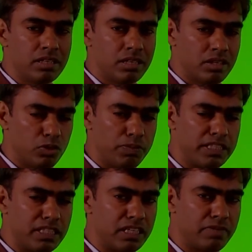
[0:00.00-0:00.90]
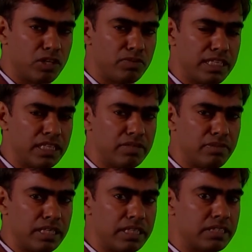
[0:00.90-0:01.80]
coefficient of augmented
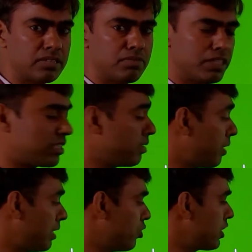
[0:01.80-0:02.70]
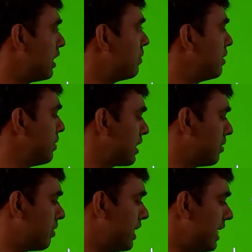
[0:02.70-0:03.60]
matrix means a pivot element become
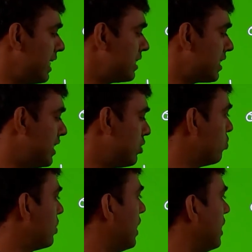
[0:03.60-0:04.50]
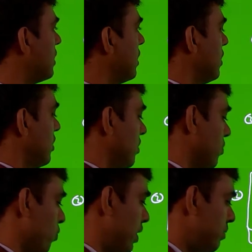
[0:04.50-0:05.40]
A32 dash.
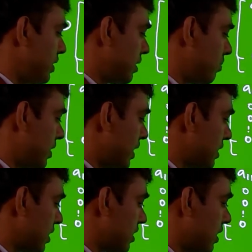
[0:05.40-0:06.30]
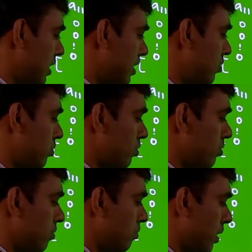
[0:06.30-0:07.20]
When we subtract the third row
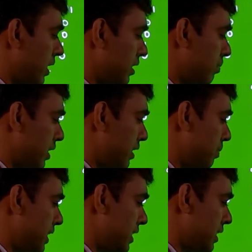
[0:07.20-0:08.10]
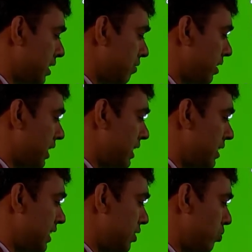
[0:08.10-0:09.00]
by the multiplication of a
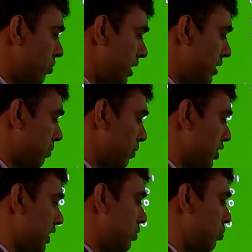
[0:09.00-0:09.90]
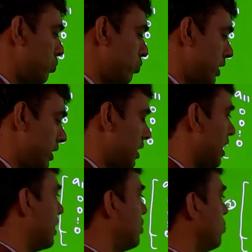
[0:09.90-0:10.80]
A32 dash upon A22 dash
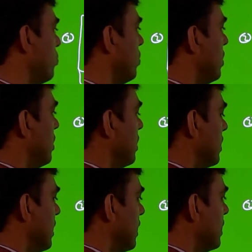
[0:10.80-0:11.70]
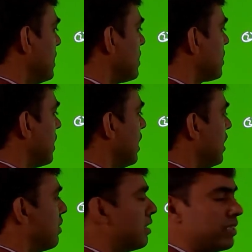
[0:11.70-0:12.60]
R2, then this
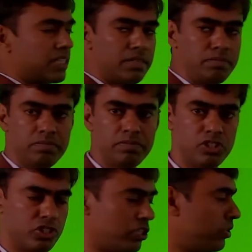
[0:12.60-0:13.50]
element become 0.